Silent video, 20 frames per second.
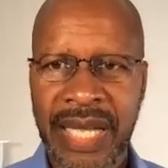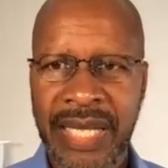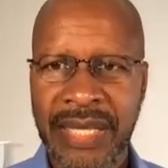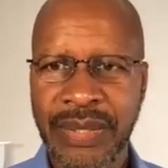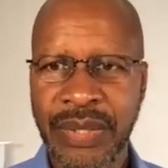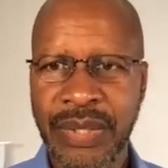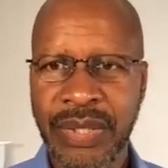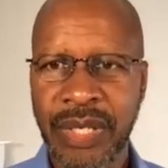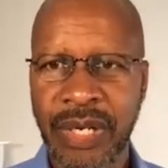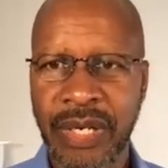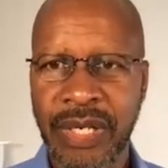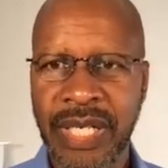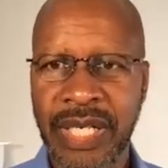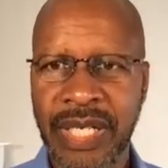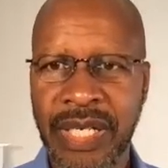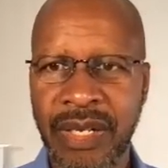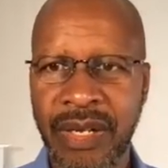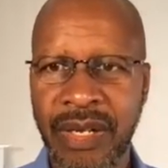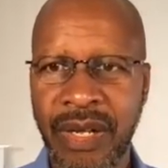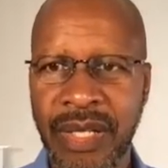and
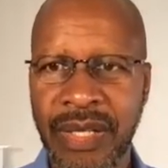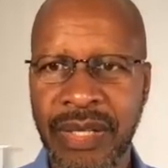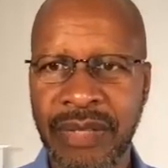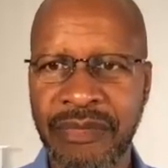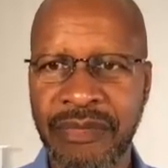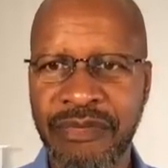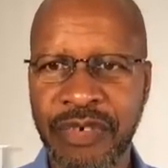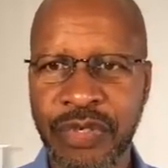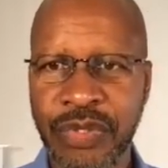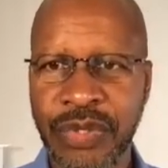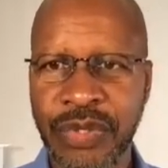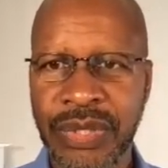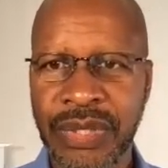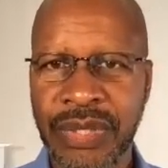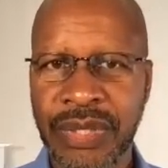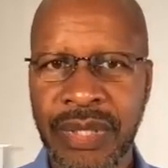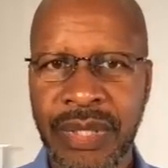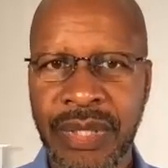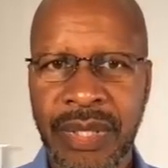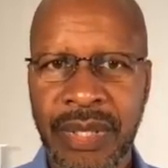starting on the
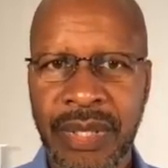first